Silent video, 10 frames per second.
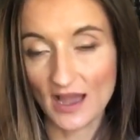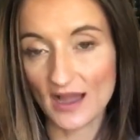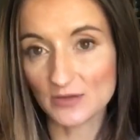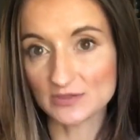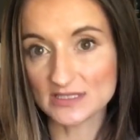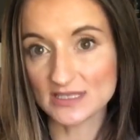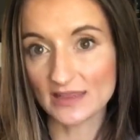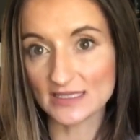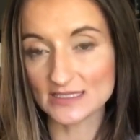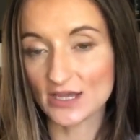I will
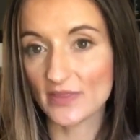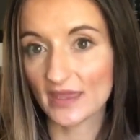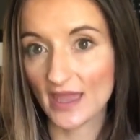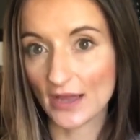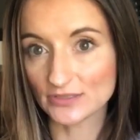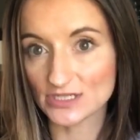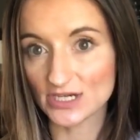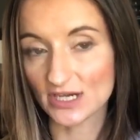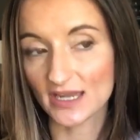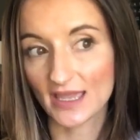set this on the counter,